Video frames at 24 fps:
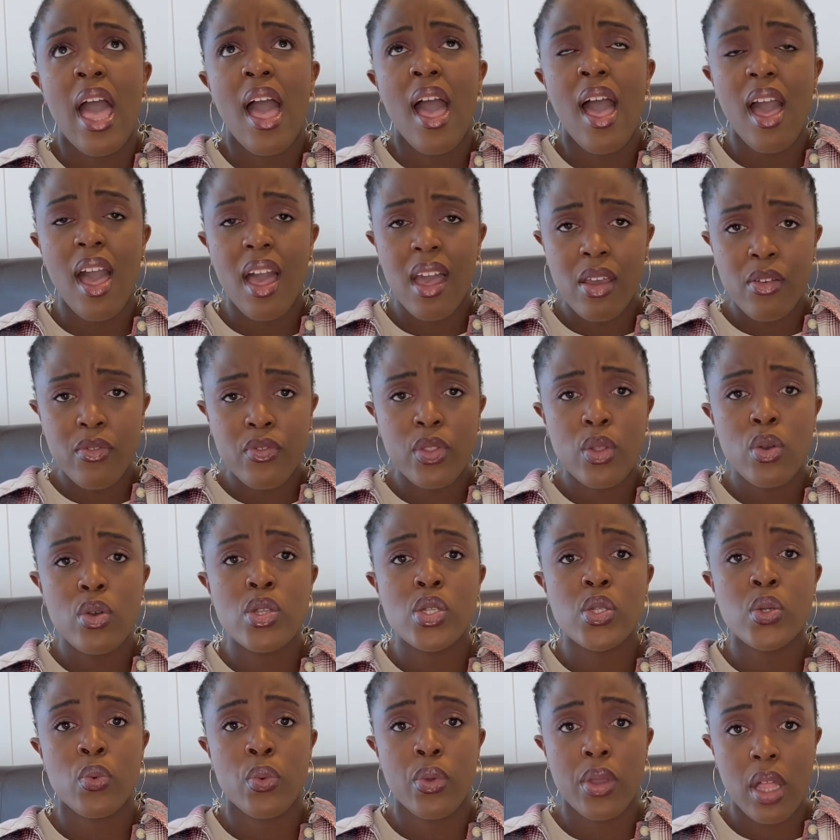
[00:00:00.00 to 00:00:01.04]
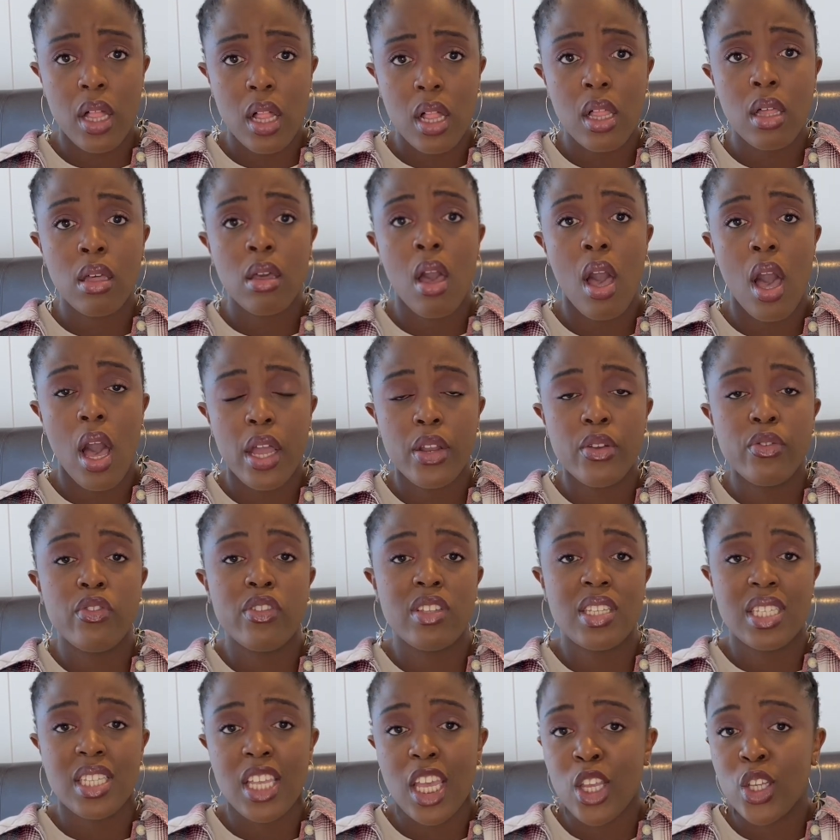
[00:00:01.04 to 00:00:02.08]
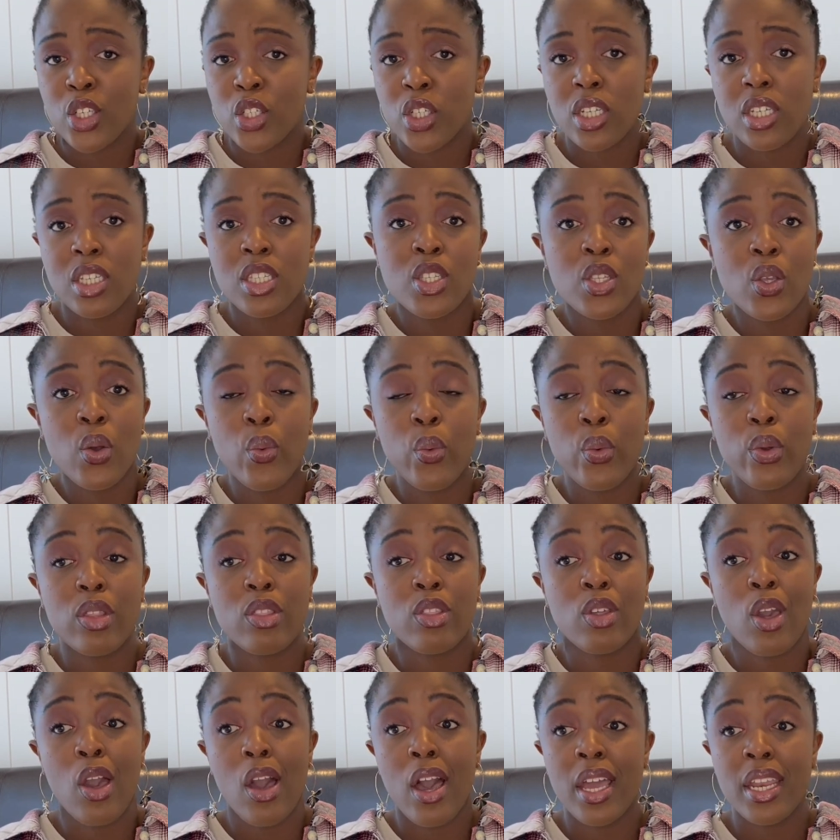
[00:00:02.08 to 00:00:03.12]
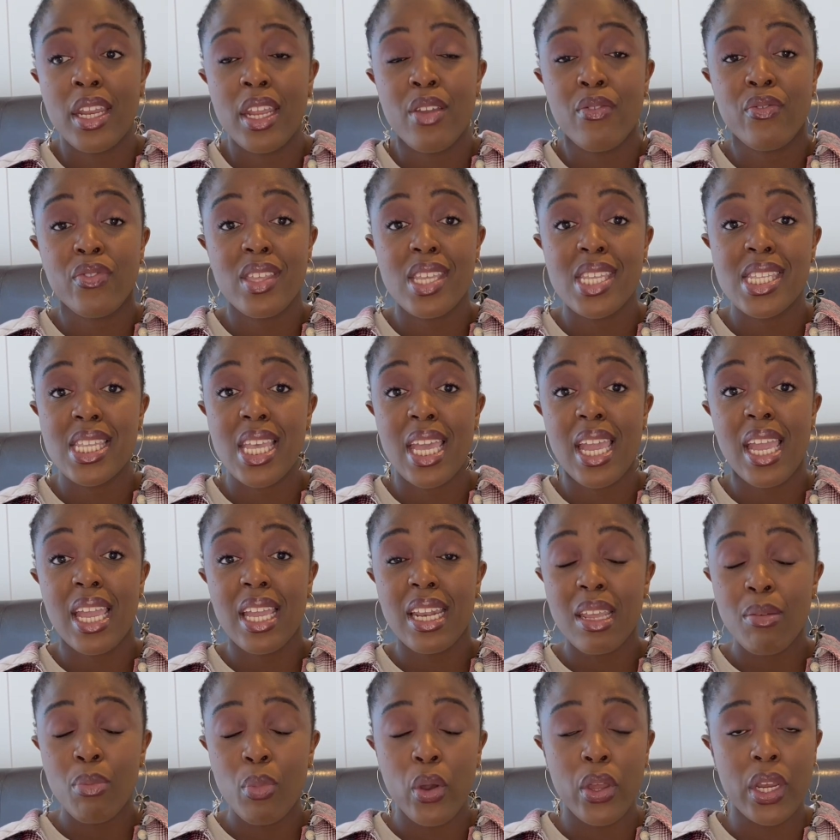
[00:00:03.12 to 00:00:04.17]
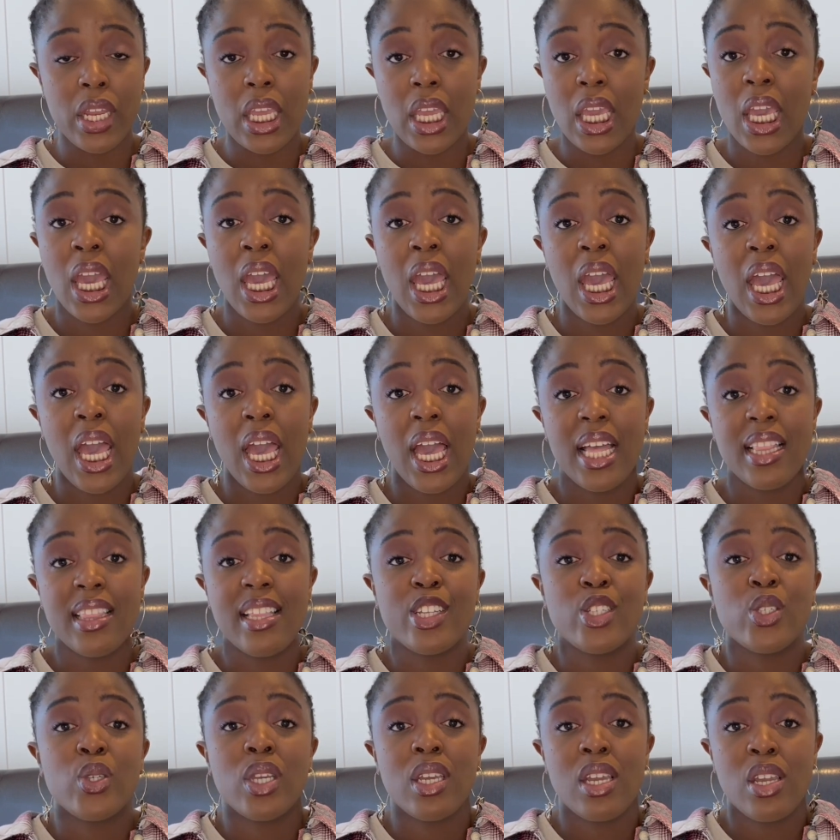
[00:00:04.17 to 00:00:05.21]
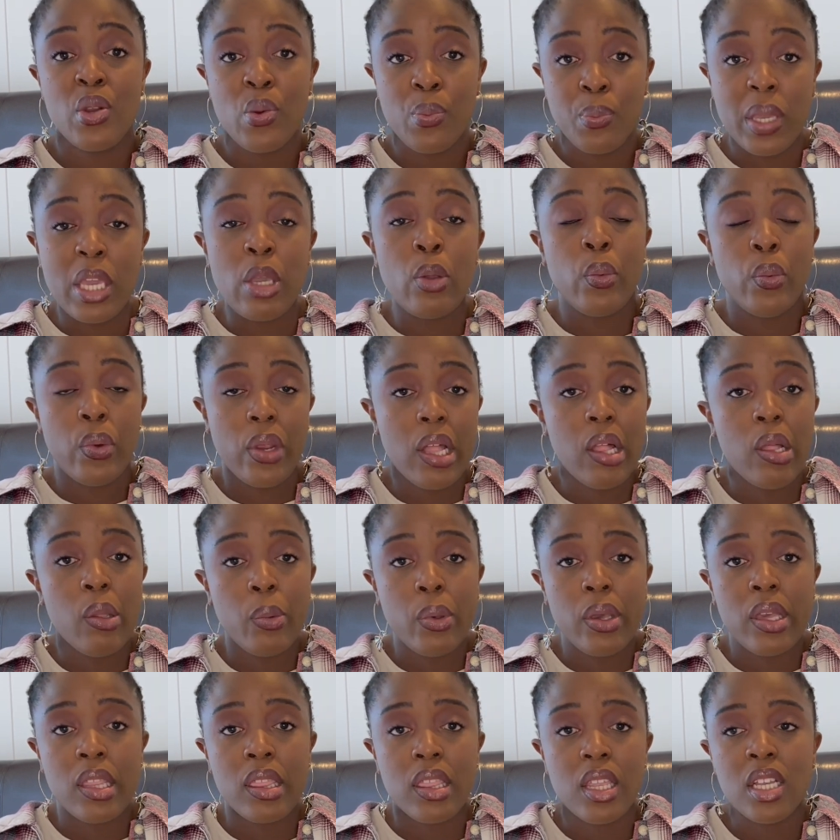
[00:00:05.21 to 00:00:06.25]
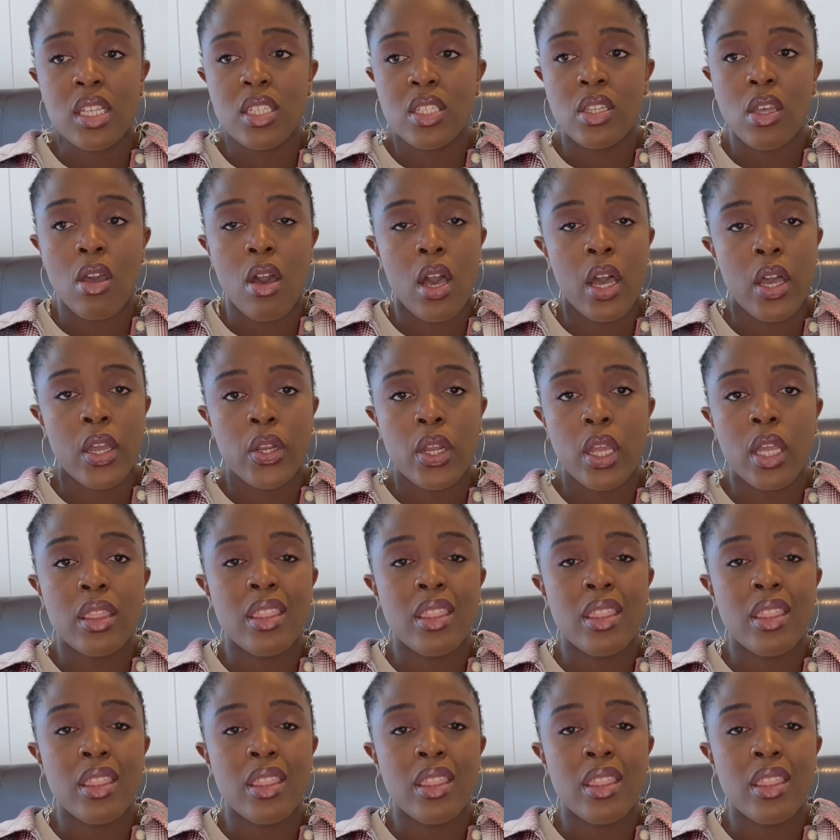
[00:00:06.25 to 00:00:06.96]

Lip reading: Have those real conversations with God. If there's anybody that you can be real with, is God.